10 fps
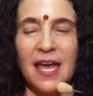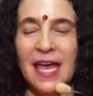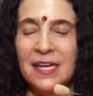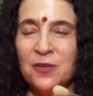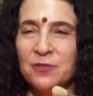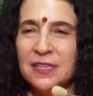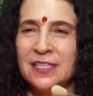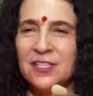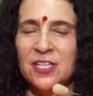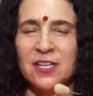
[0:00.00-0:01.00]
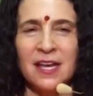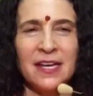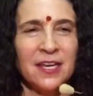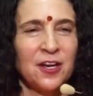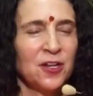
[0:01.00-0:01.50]
any religion,
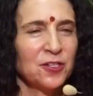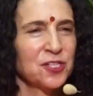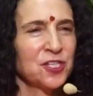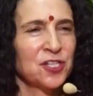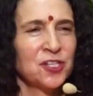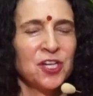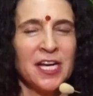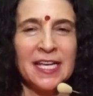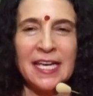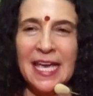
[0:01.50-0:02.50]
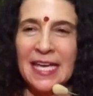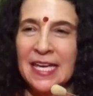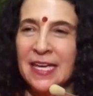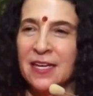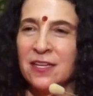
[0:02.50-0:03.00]
any culture, any
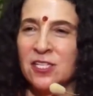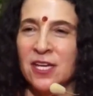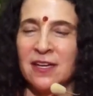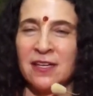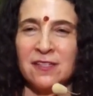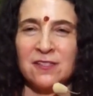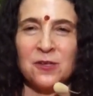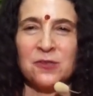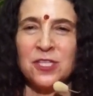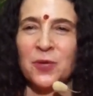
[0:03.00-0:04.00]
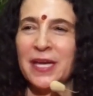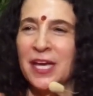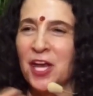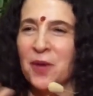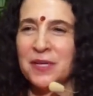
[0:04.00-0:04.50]
age, any
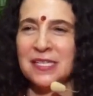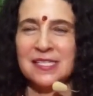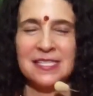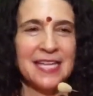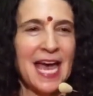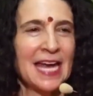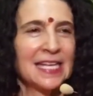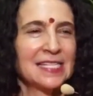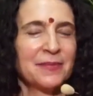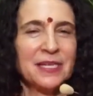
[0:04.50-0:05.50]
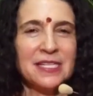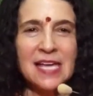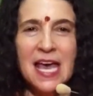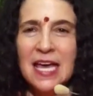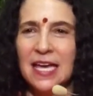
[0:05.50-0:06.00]
socioeconomic status. I mean,
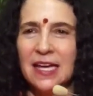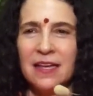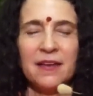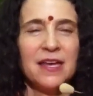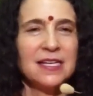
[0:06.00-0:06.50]
it